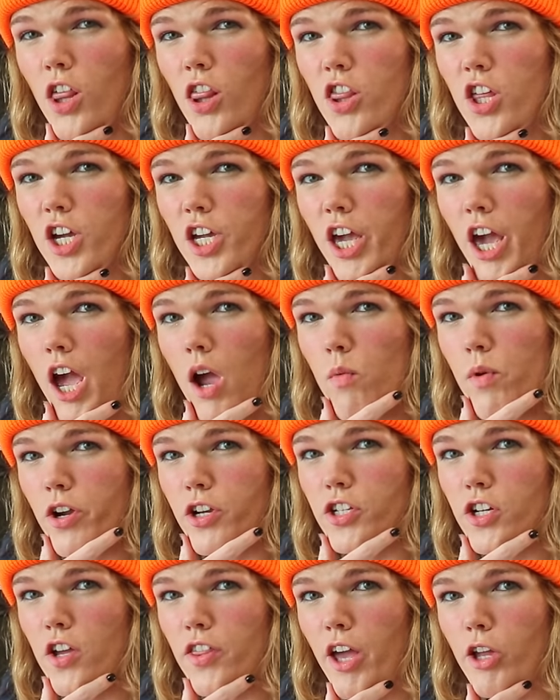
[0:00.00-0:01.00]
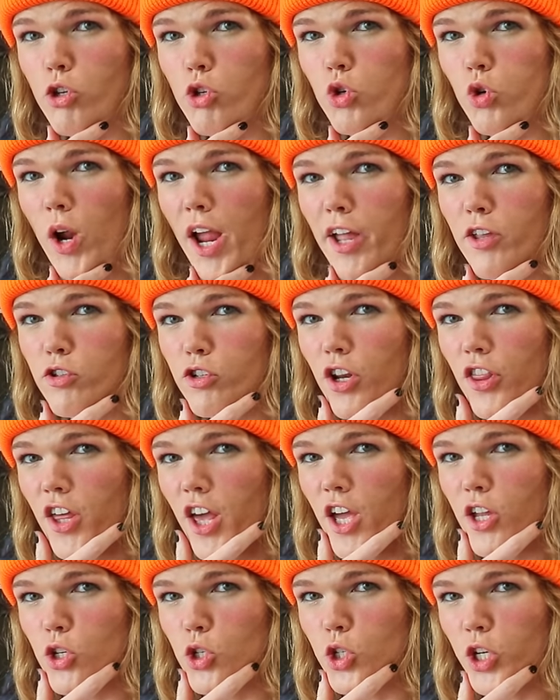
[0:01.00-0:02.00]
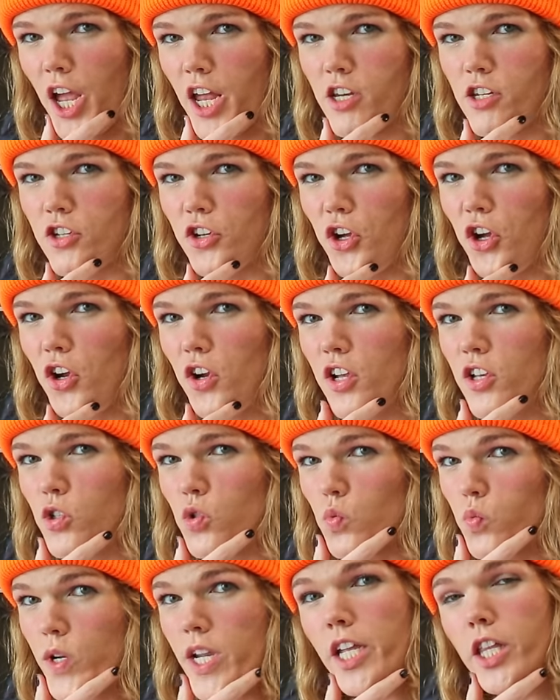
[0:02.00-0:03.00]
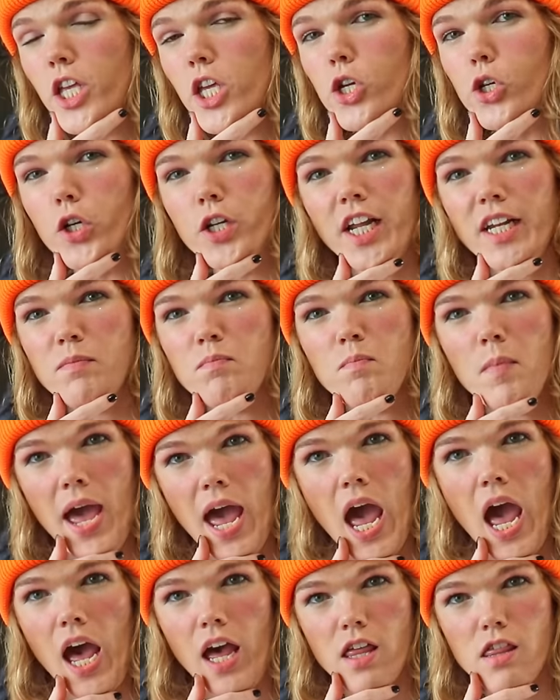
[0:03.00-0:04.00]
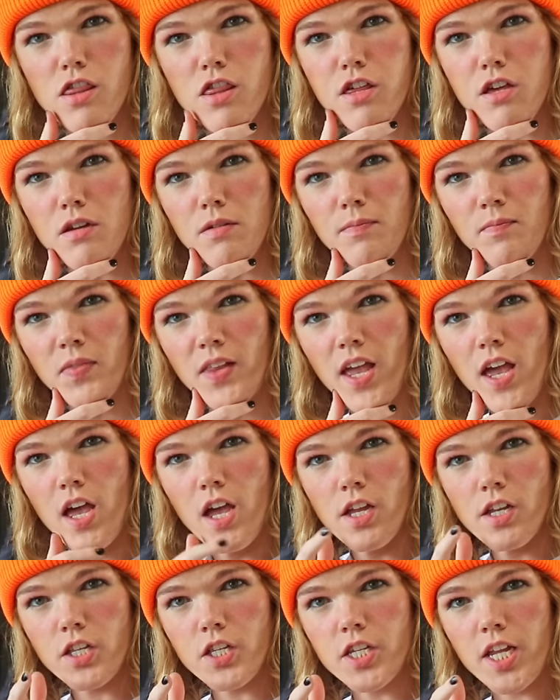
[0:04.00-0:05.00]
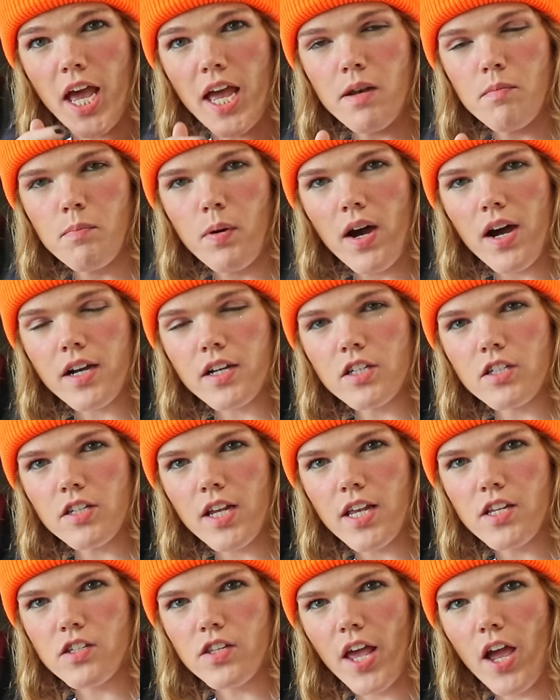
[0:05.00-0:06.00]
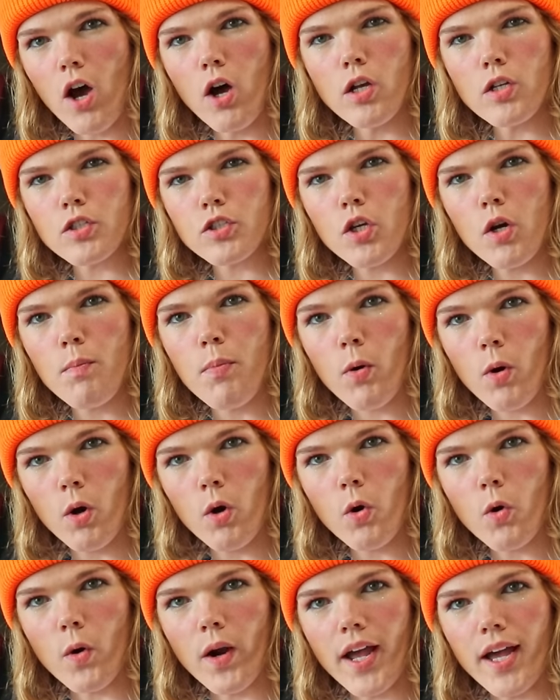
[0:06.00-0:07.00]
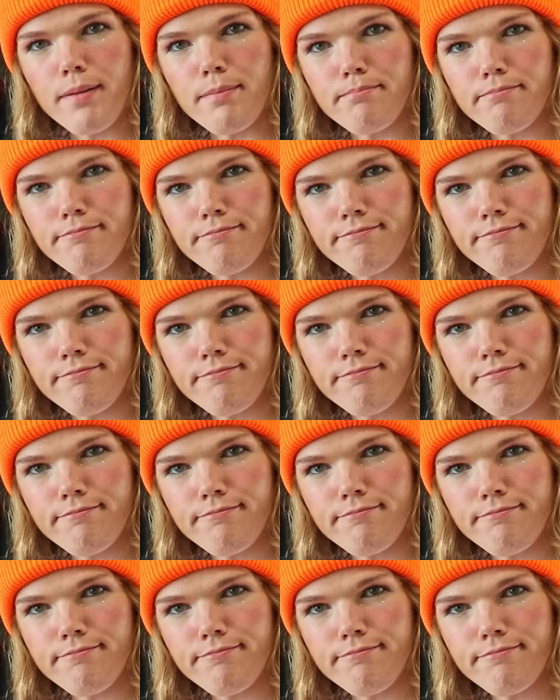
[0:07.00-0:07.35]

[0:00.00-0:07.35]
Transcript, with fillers: The character that transed their gender is really good at math. 10 bucks says they also program.